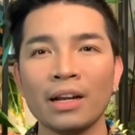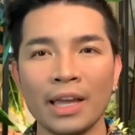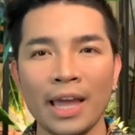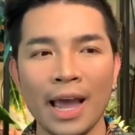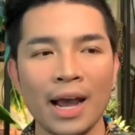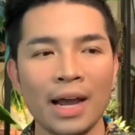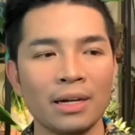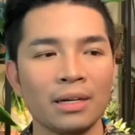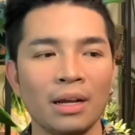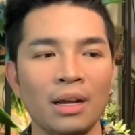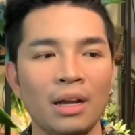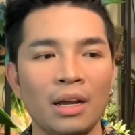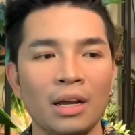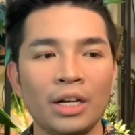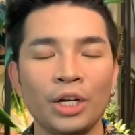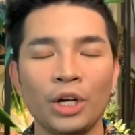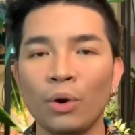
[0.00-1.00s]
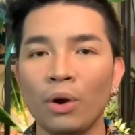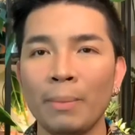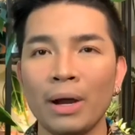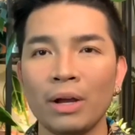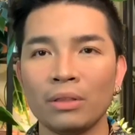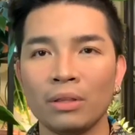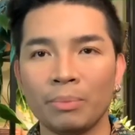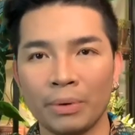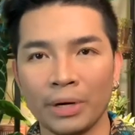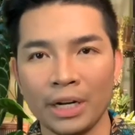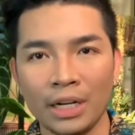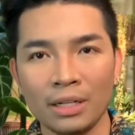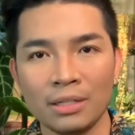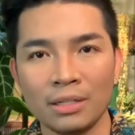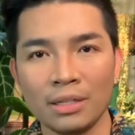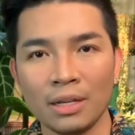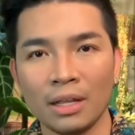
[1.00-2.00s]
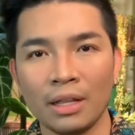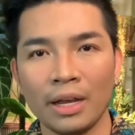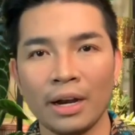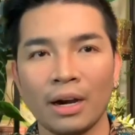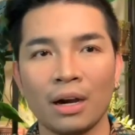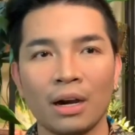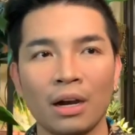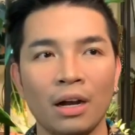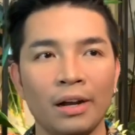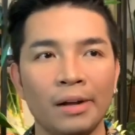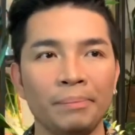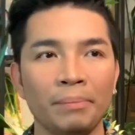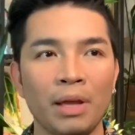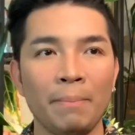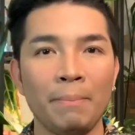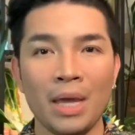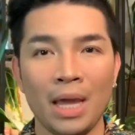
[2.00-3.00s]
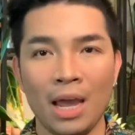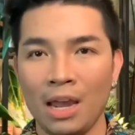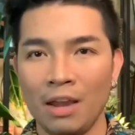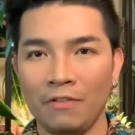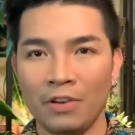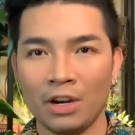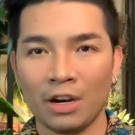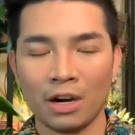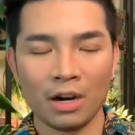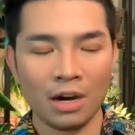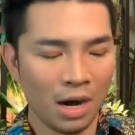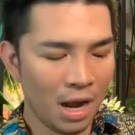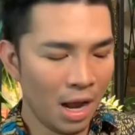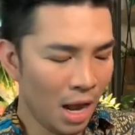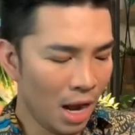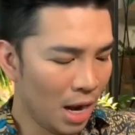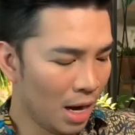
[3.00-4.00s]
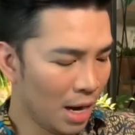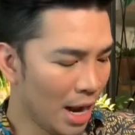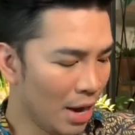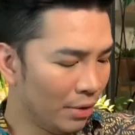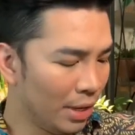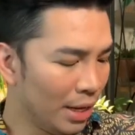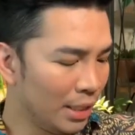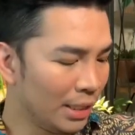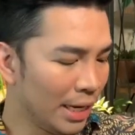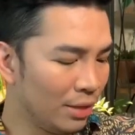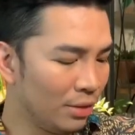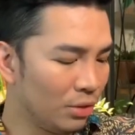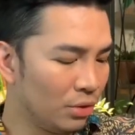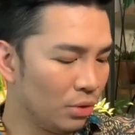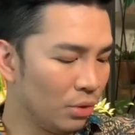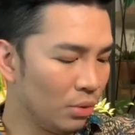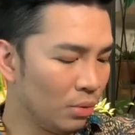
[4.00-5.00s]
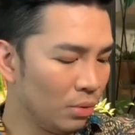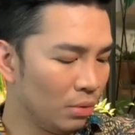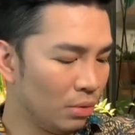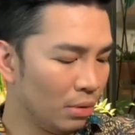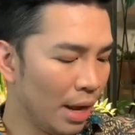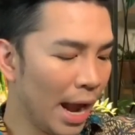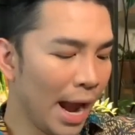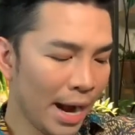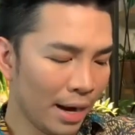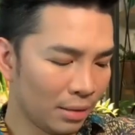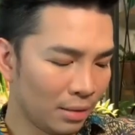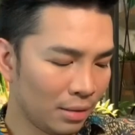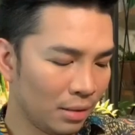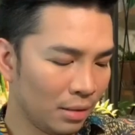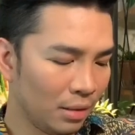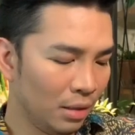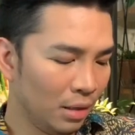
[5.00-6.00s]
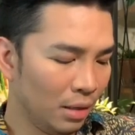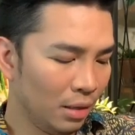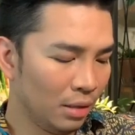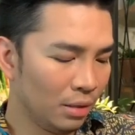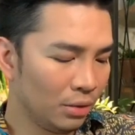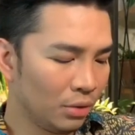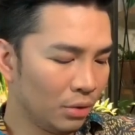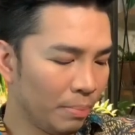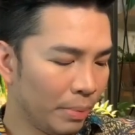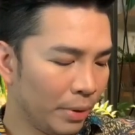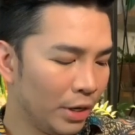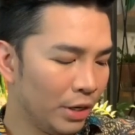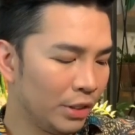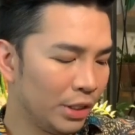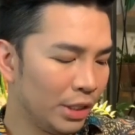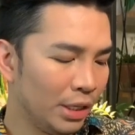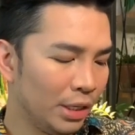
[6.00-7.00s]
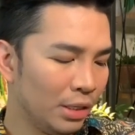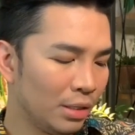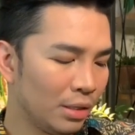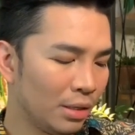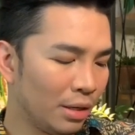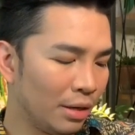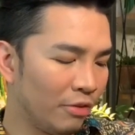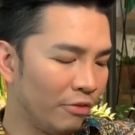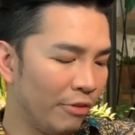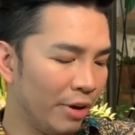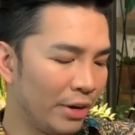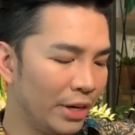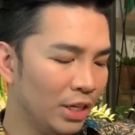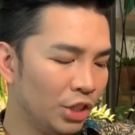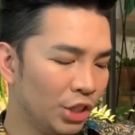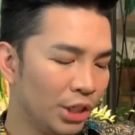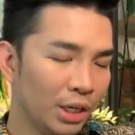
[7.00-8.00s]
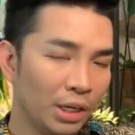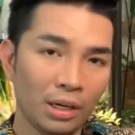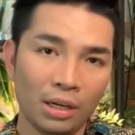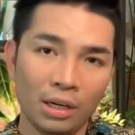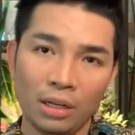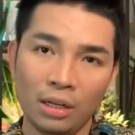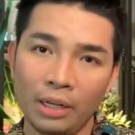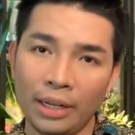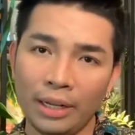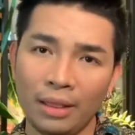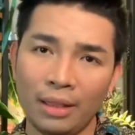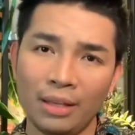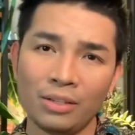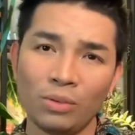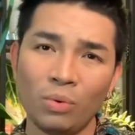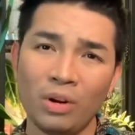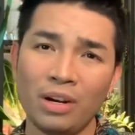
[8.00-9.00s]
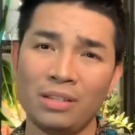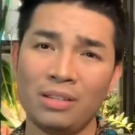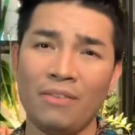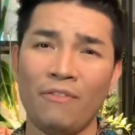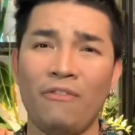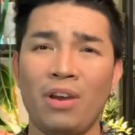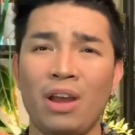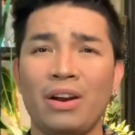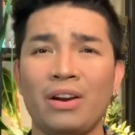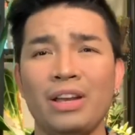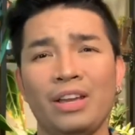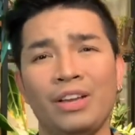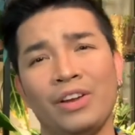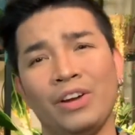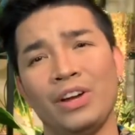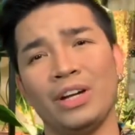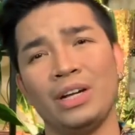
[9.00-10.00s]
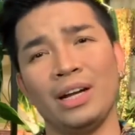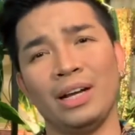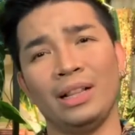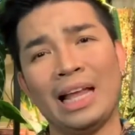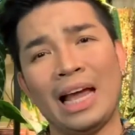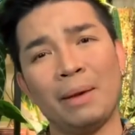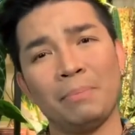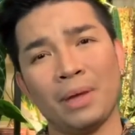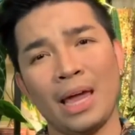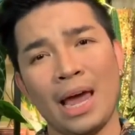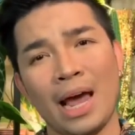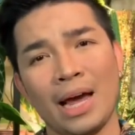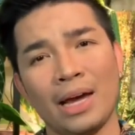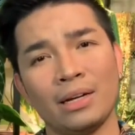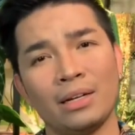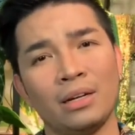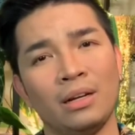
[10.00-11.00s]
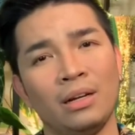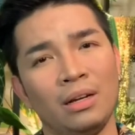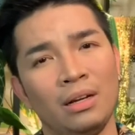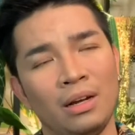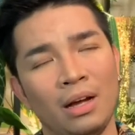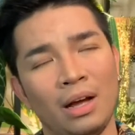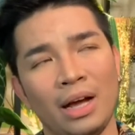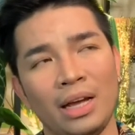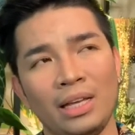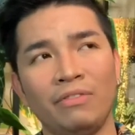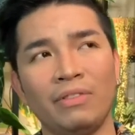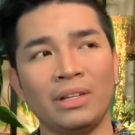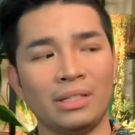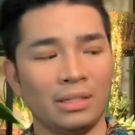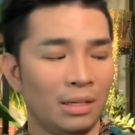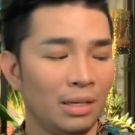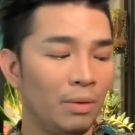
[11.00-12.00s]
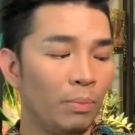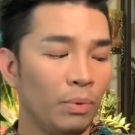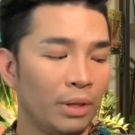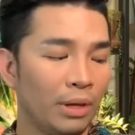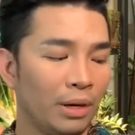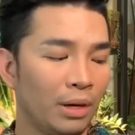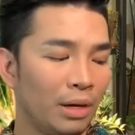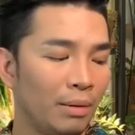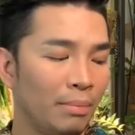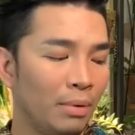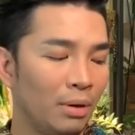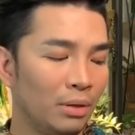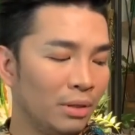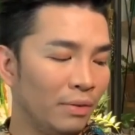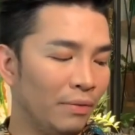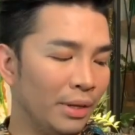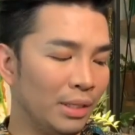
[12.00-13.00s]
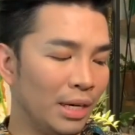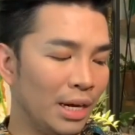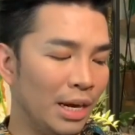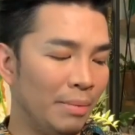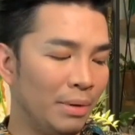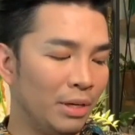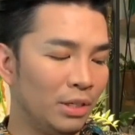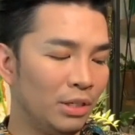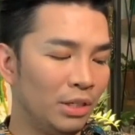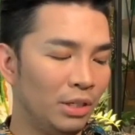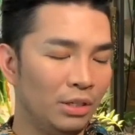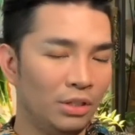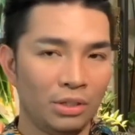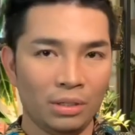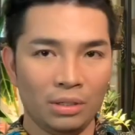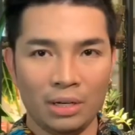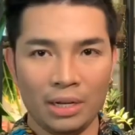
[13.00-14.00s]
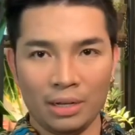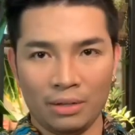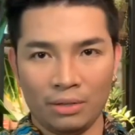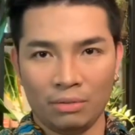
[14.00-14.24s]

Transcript: cat. Know about the breeds, their behavior, and how they tend to act. So Persians are very chill. Like this one is a very good lap cat. I even sleep with her most of the time because she's just like